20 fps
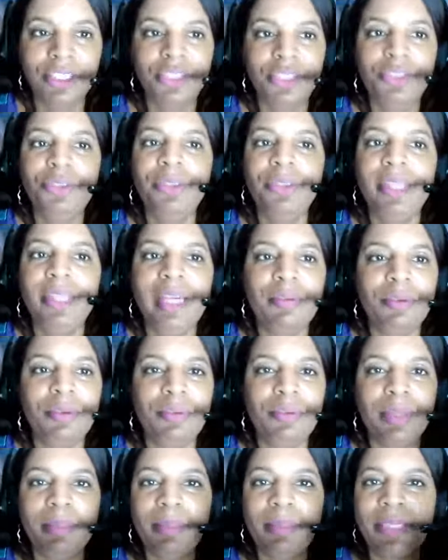You can have
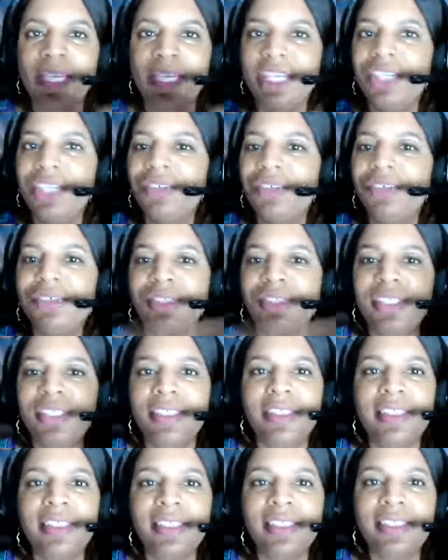a website, it'll
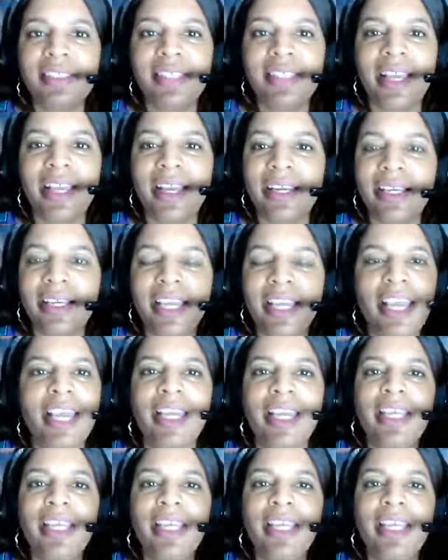sit there static,